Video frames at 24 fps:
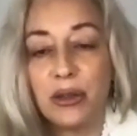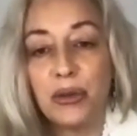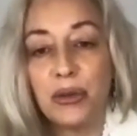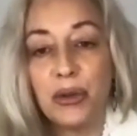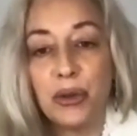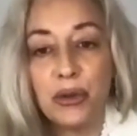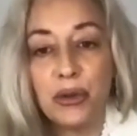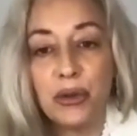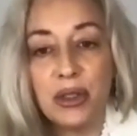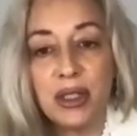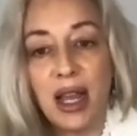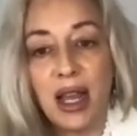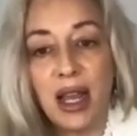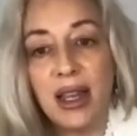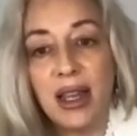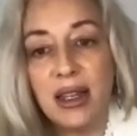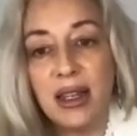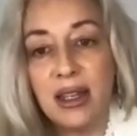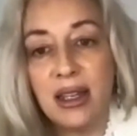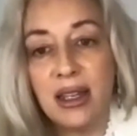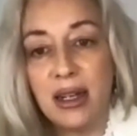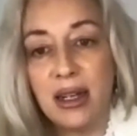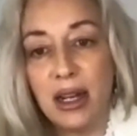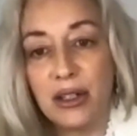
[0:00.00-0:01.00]
through
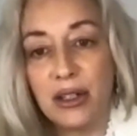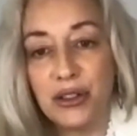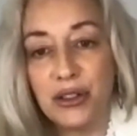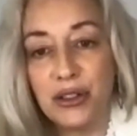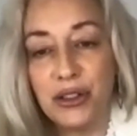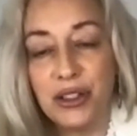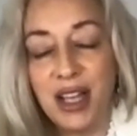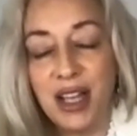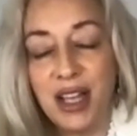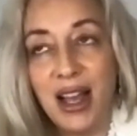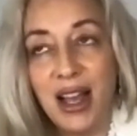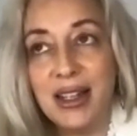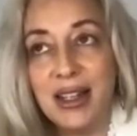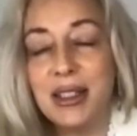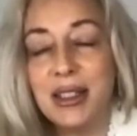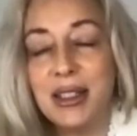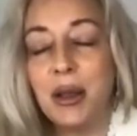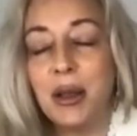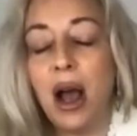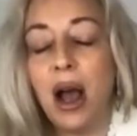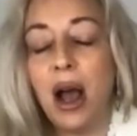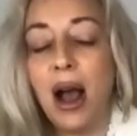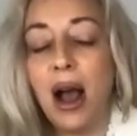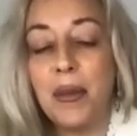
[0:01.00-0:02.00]
diet and
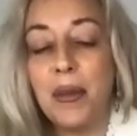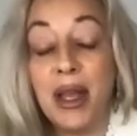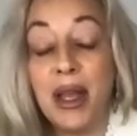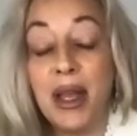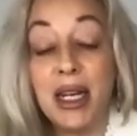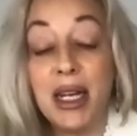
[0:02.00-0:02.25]
exercise um,